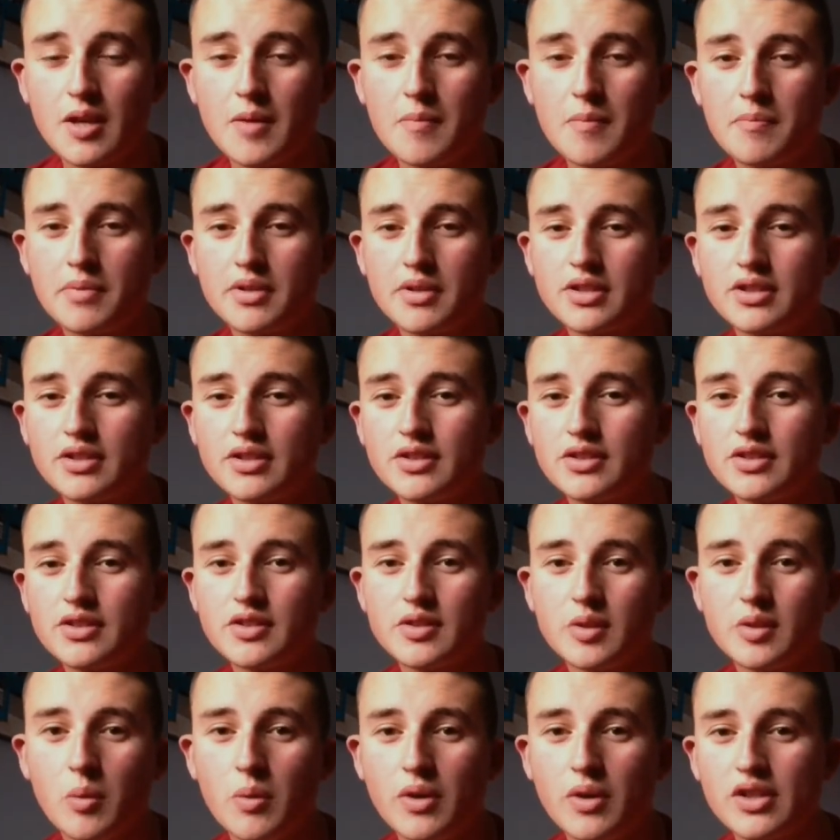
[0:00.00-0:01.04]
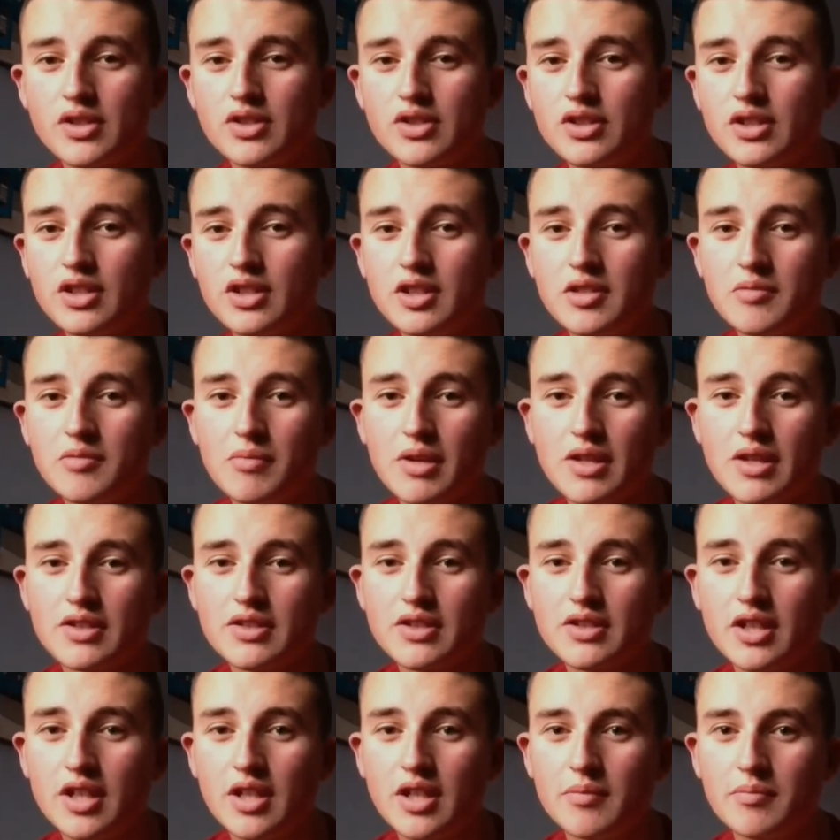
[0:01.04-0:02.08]
Because when she messed
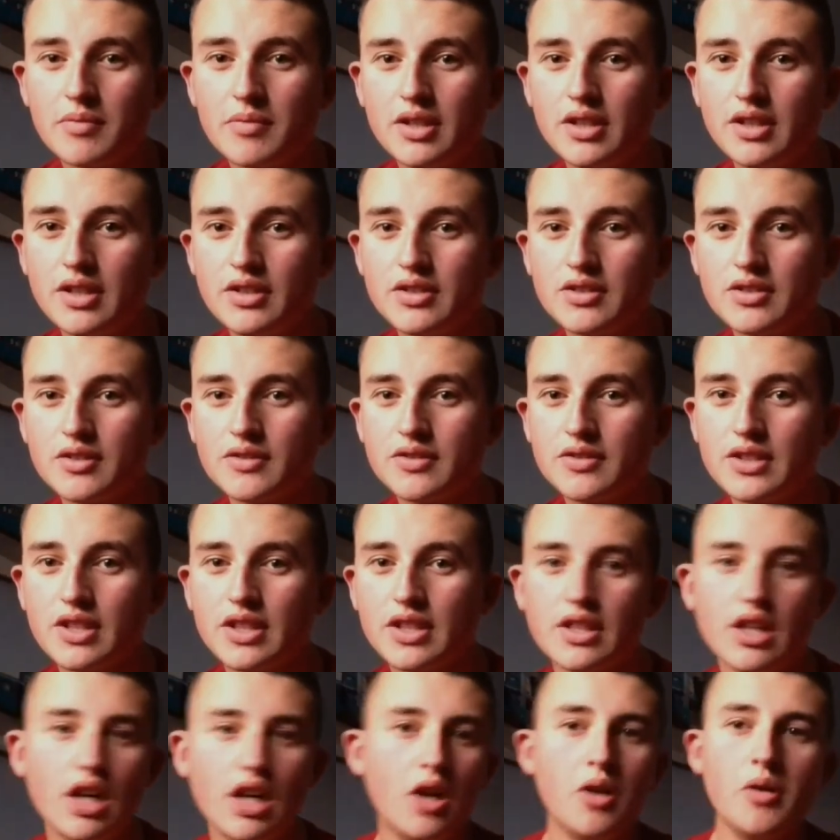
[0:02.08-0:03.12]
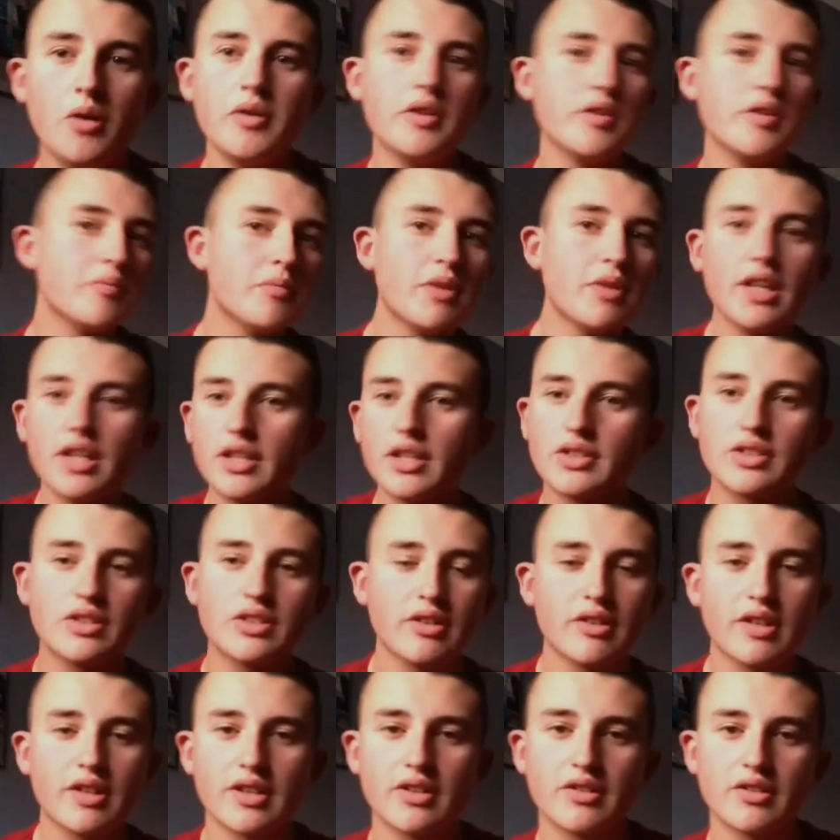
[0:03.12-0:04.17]
up, he sort of said, oh, it was me,
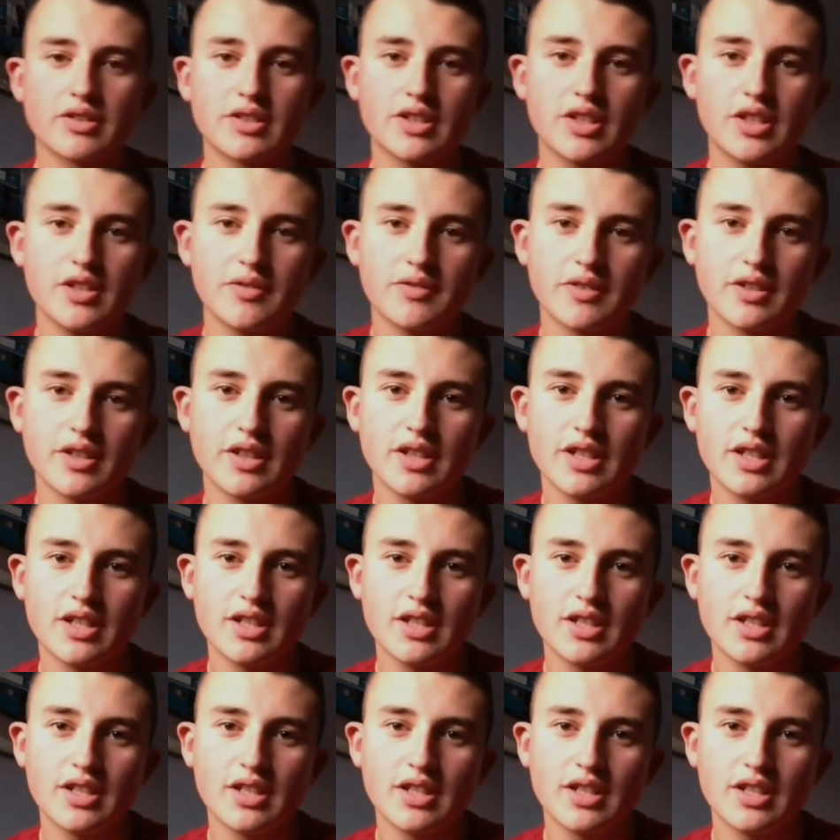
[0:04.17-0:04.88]
sorry, I knocked over.